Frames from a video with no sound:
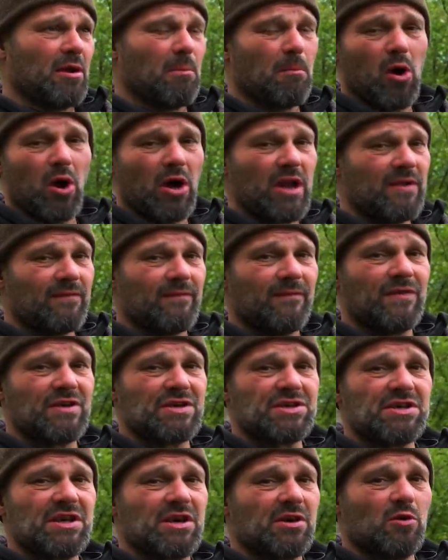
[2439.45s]
I might even
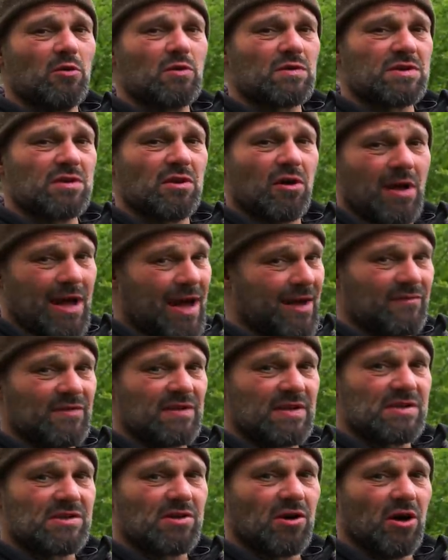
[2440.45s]
fish singles tonight. I haven't
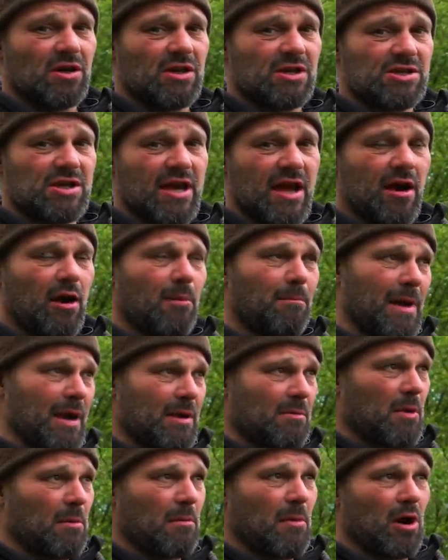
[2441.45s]
decided yet. I'll
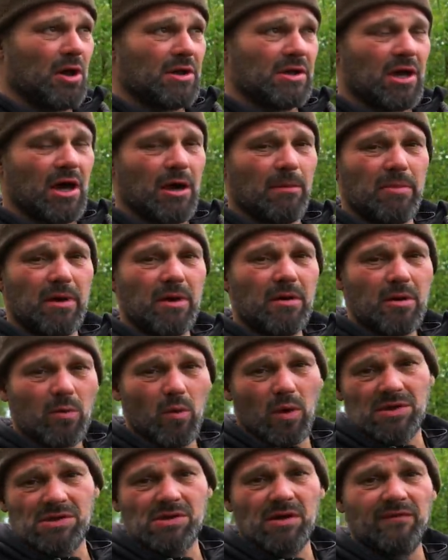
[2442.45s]
make my mind up
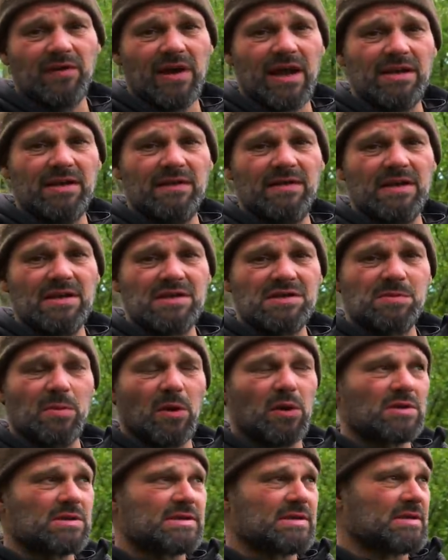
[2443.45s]
once I've leaded these
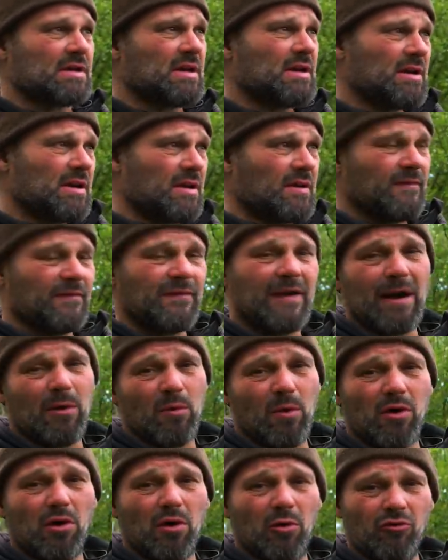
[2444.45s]
spots and
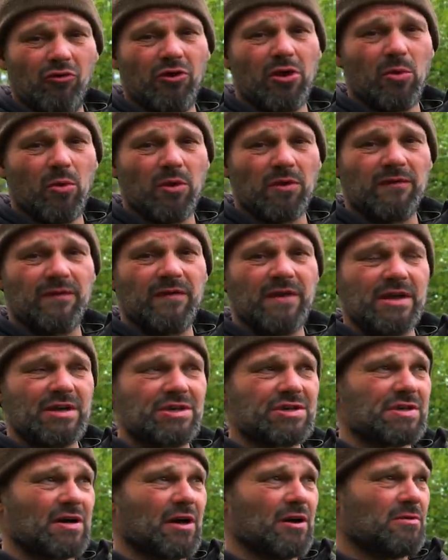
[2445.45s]
found where I really wanna
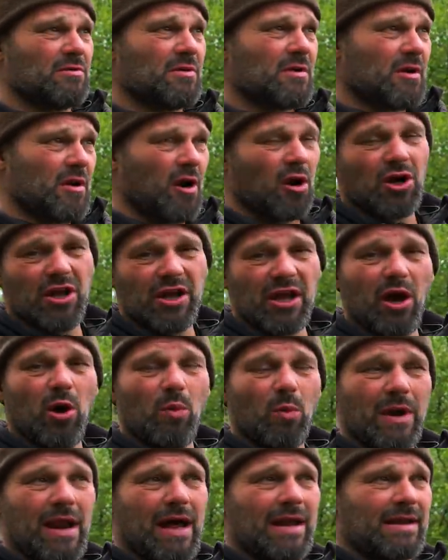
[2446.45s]
fish. So I'm gonna get
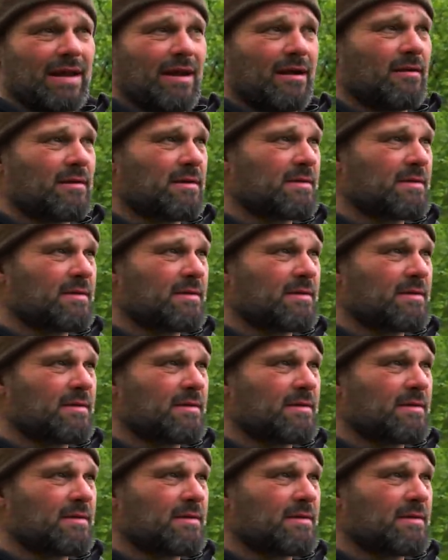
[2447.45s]
on with that now.